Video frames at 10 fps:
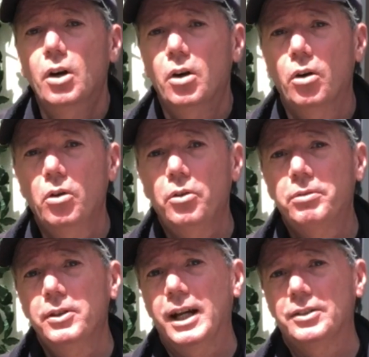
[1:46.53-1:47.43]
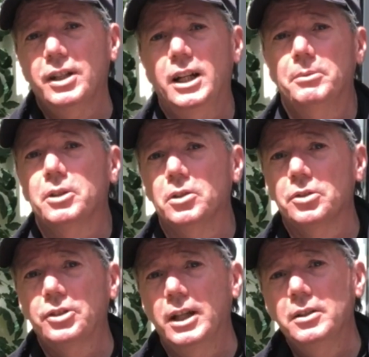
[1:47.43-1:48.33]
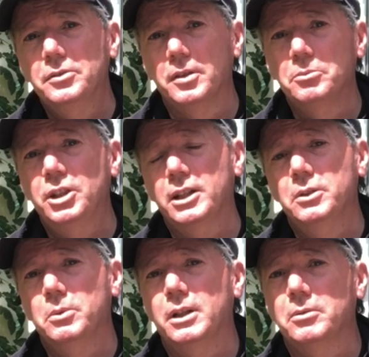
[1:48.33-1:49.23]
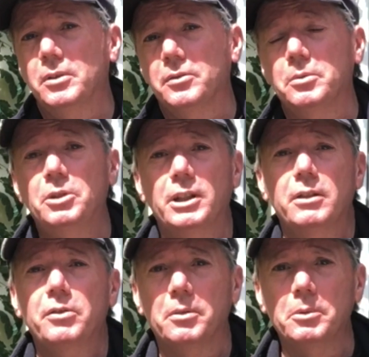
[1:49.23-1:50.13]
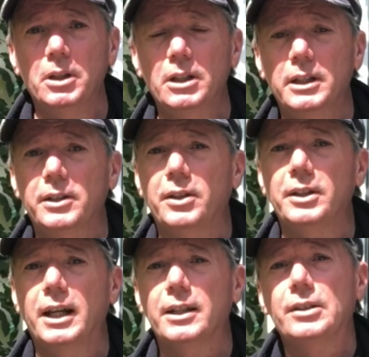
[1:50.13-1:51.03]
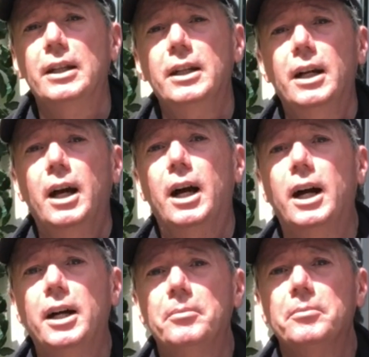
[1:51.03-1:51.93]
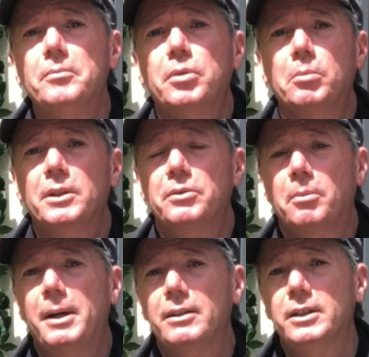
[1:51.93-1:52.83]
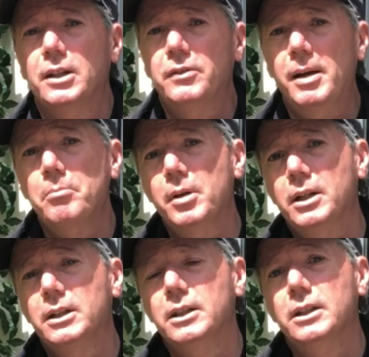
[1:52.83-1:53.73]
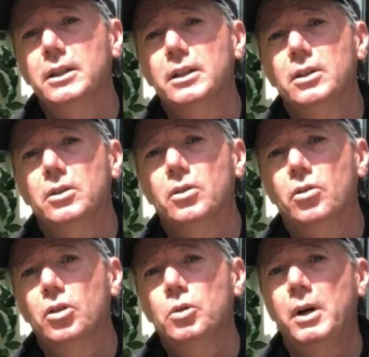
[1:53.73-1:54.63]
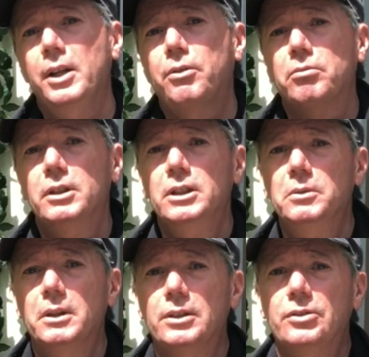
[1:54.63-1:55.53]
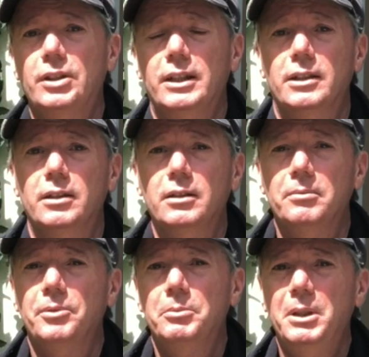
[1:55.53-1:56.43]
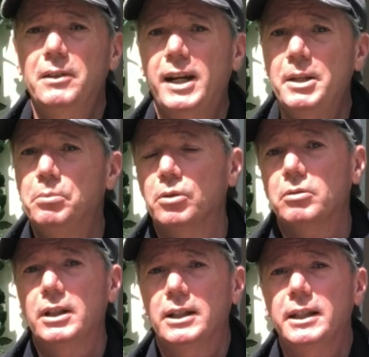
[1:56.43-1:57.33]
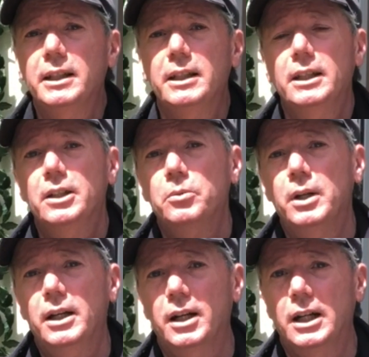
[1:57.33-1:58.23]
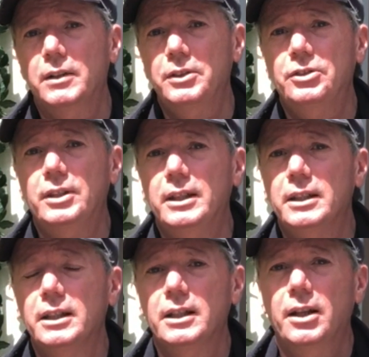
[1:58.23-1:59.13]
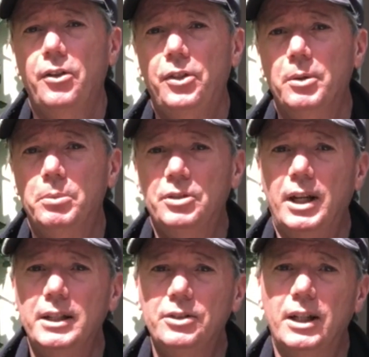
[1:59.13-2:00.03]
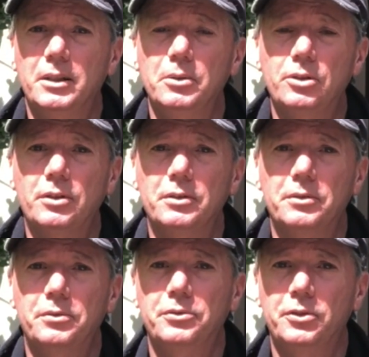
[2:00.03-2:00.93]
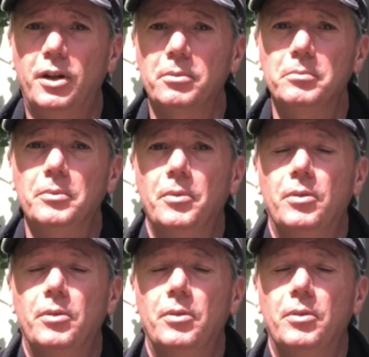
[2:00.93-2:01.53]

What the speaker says: All through that time, of course, though, from January, well, not from January, from earlier than that, probably from about November, all the way through until the middle of April really, we're harvesting the potatoes from